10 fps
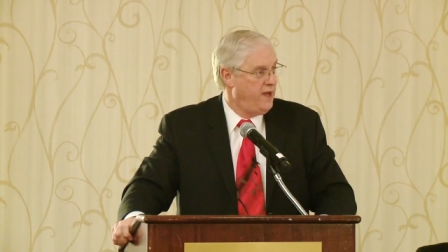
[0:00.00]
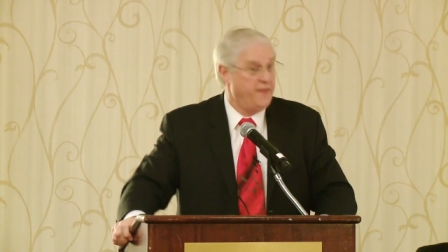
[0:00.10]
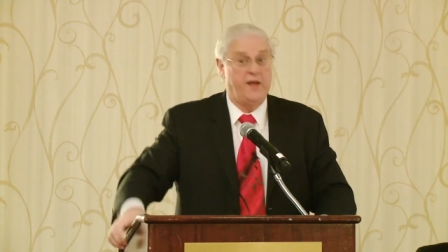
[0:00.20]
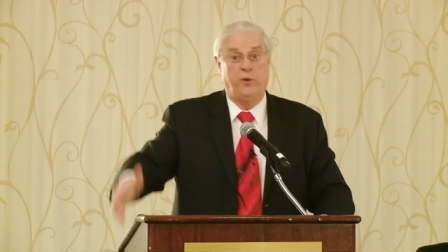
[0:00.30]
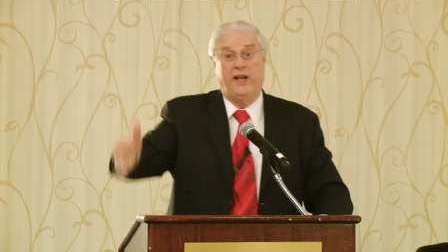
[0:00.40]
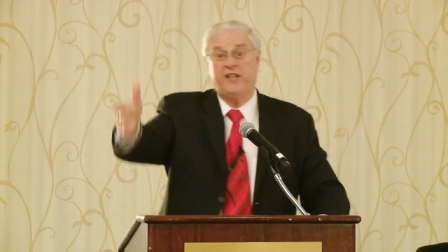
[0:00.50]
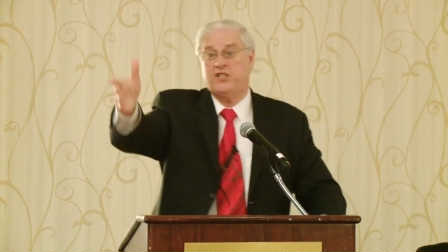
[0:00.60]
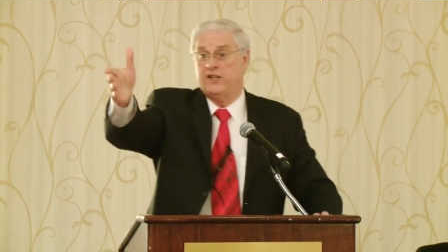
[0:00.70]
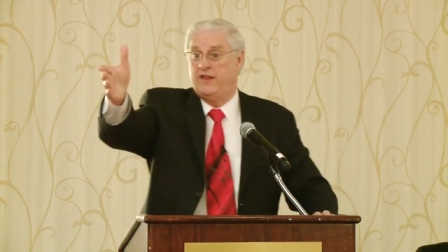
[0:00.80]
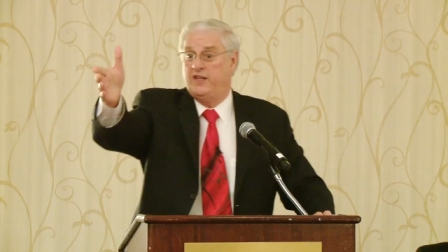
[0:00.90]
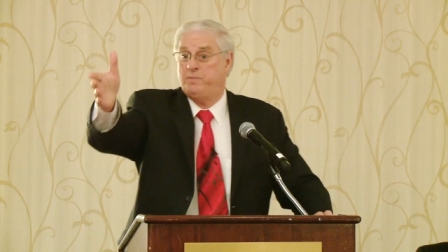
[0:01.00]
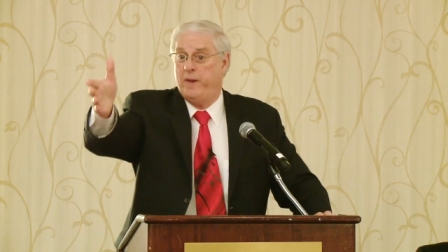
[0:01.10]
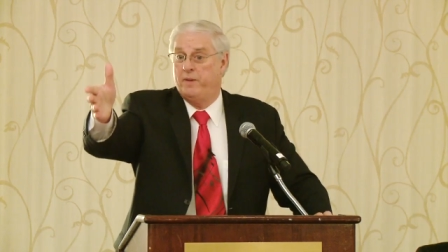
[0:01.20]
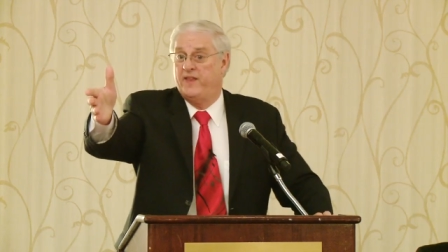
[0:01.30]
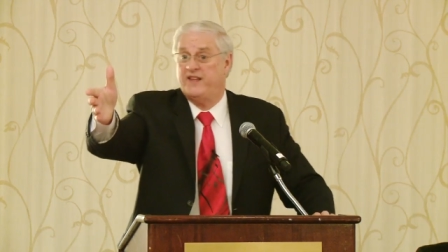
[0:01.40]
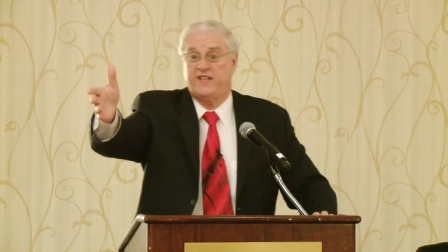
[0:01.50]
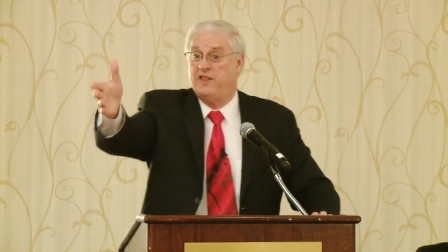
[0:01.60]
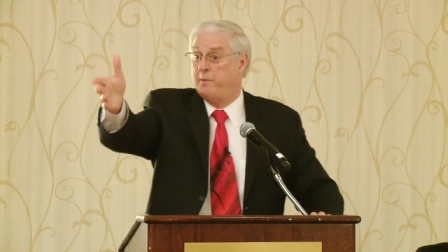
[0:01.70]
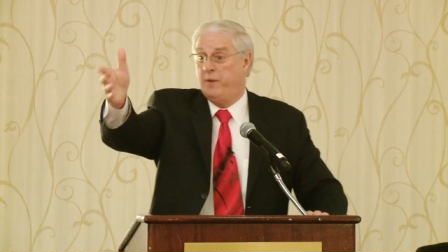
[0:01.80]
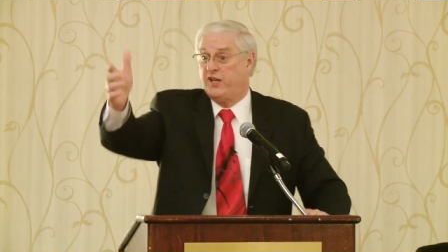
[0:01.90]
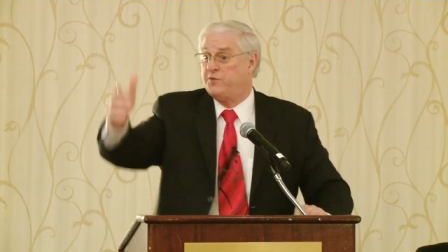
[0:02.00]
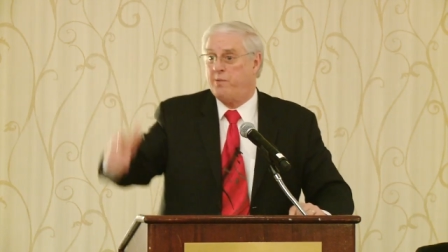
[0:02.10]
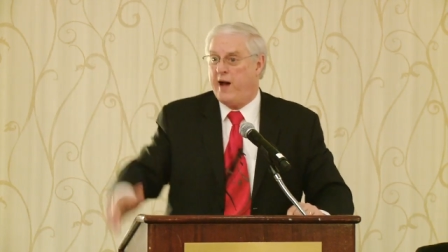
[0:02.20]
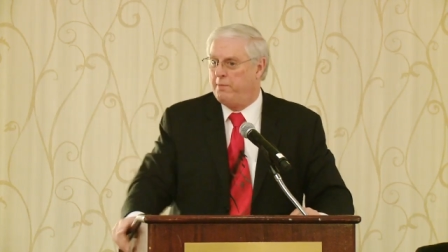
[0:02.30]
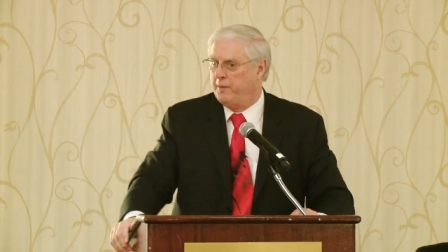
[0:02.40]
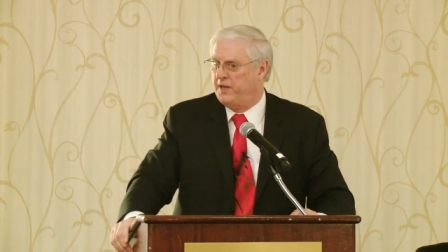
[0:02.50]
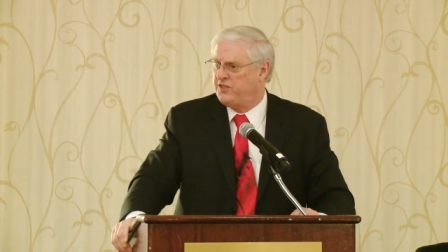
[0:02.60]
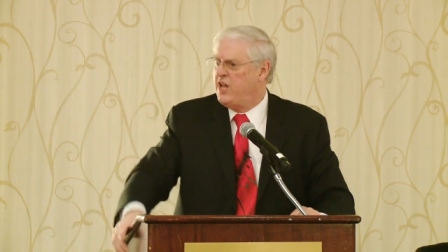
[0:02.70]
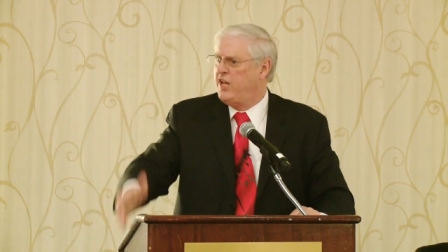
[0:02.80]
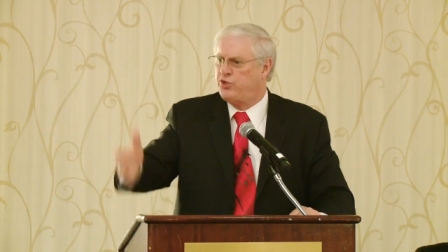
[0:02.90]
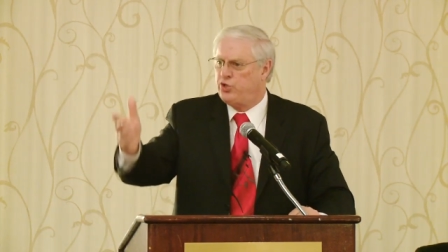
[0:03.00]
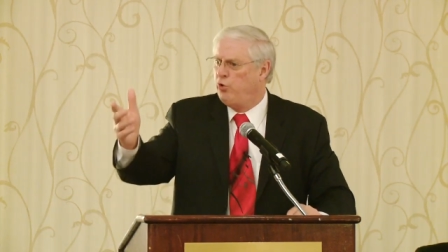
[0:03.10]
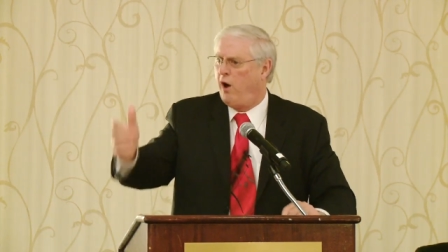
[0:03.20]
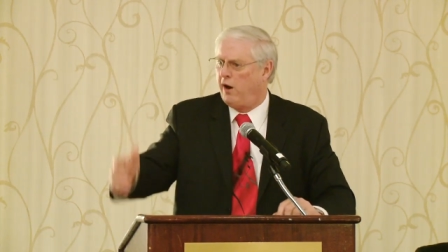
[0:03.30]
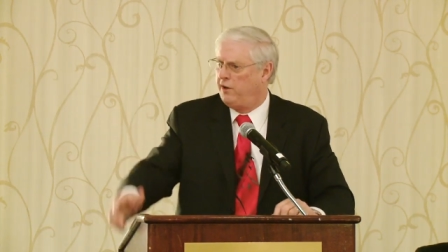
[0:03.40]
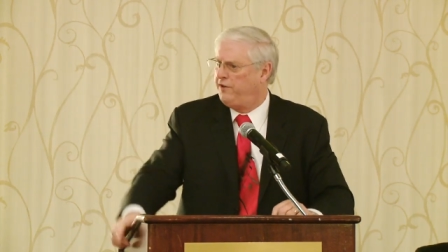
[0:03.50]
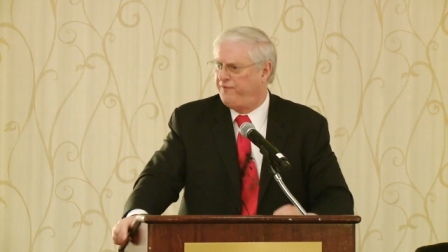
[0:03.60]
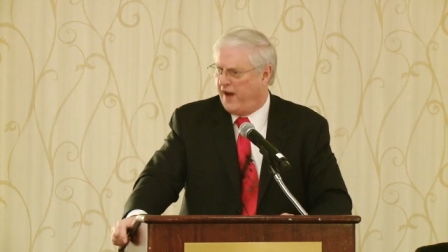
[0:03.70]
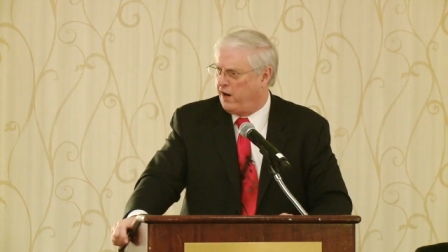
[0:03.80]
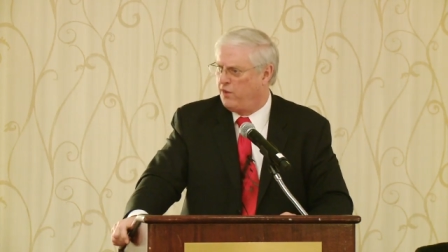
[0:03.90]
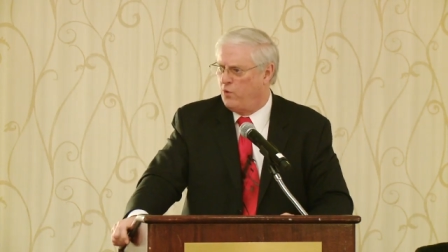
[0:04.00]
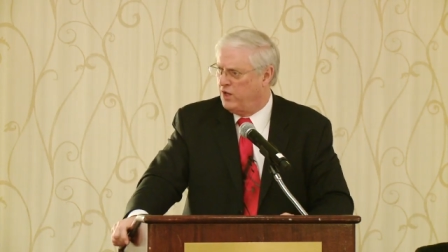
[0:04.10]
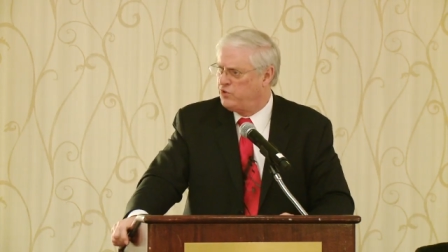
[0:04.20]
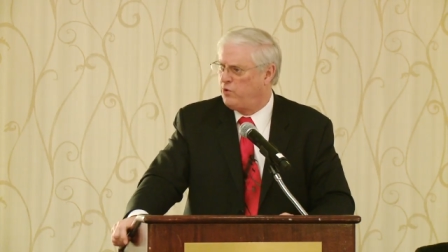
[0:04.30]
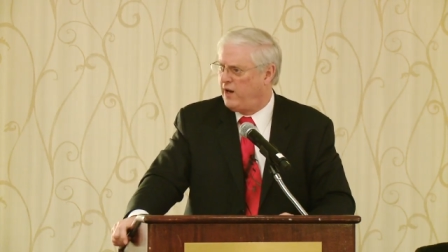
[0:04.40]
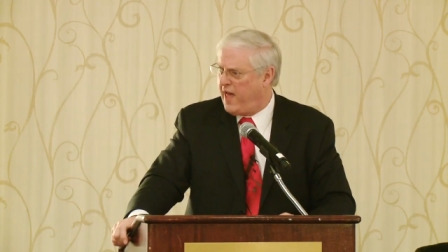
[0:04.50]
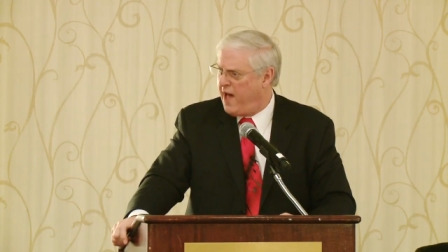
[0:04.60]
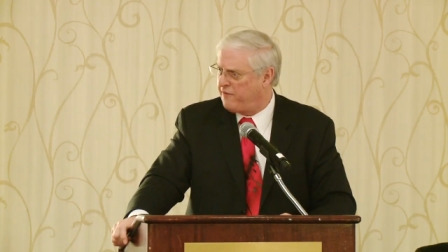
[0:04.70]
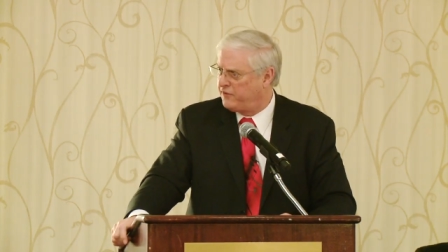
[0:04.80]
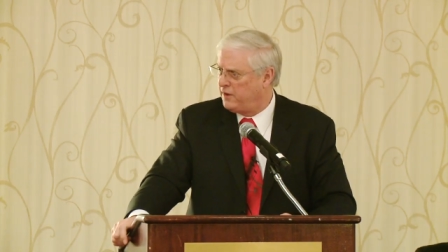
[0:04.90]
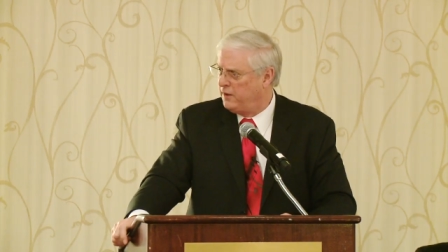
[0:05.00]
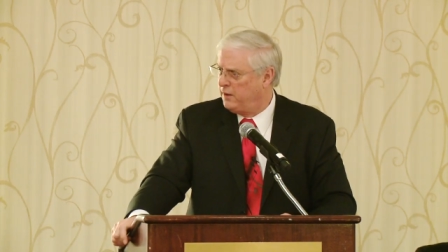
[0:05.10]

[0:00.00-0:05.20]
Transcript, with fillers: And then we listen to these people and they say their biggest problem is it's too hard to fire the ones who are left.